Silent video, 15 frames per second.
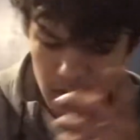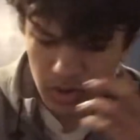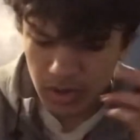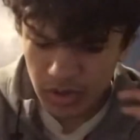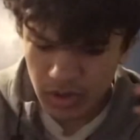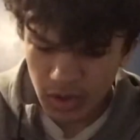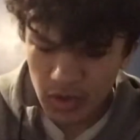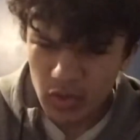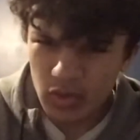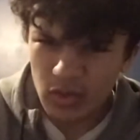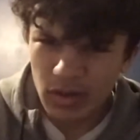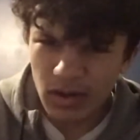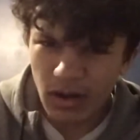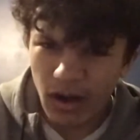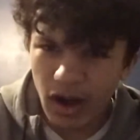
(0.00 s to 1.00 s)
So,
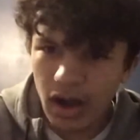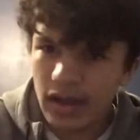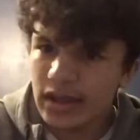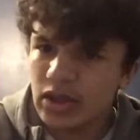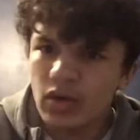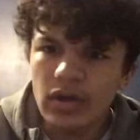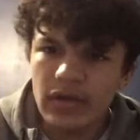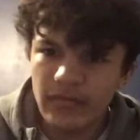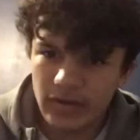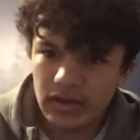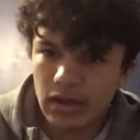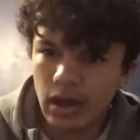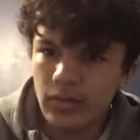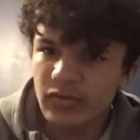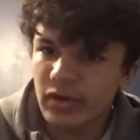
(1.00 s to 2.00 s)
it's not even a
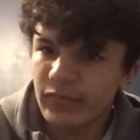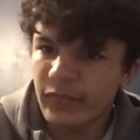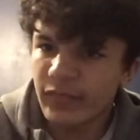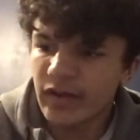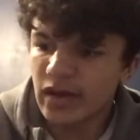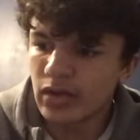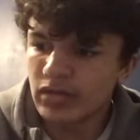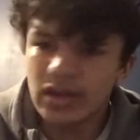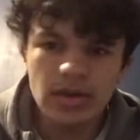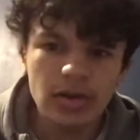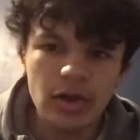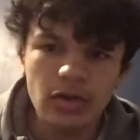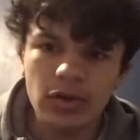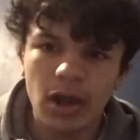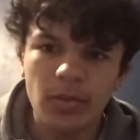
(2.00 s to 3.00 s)
time travel thing though. There's
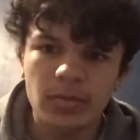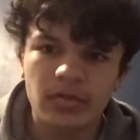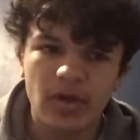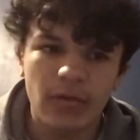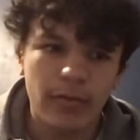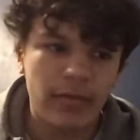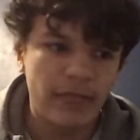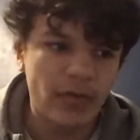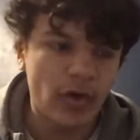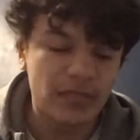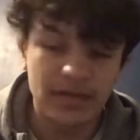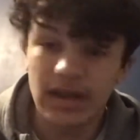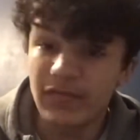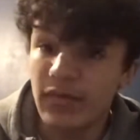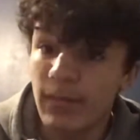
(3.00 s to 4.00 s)
no time travel involved. They
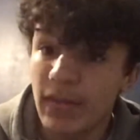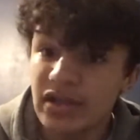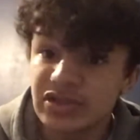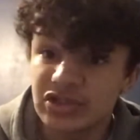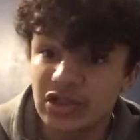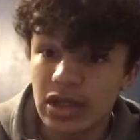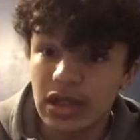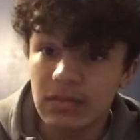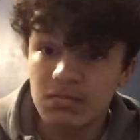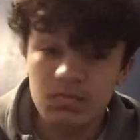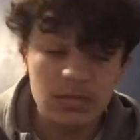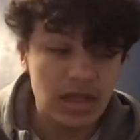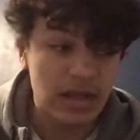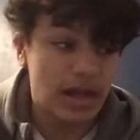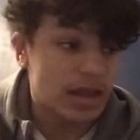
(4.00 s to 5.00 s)
never mention it,
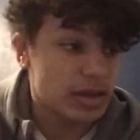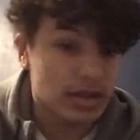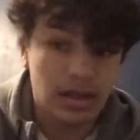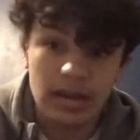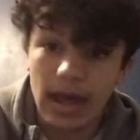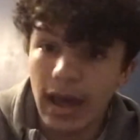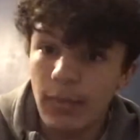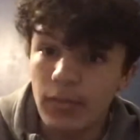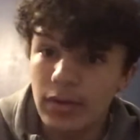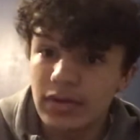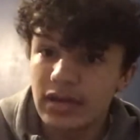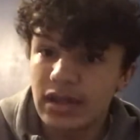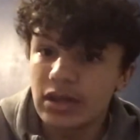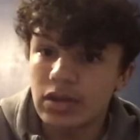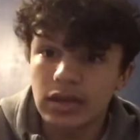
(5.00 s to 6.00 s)
unless it just happened.
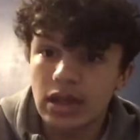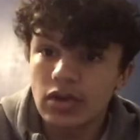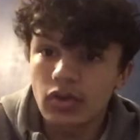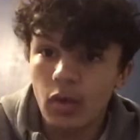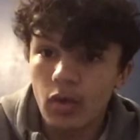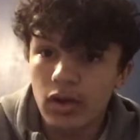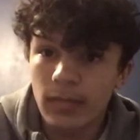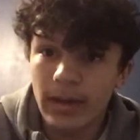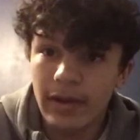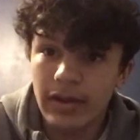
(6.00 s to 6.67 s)
They just didn't talk about it.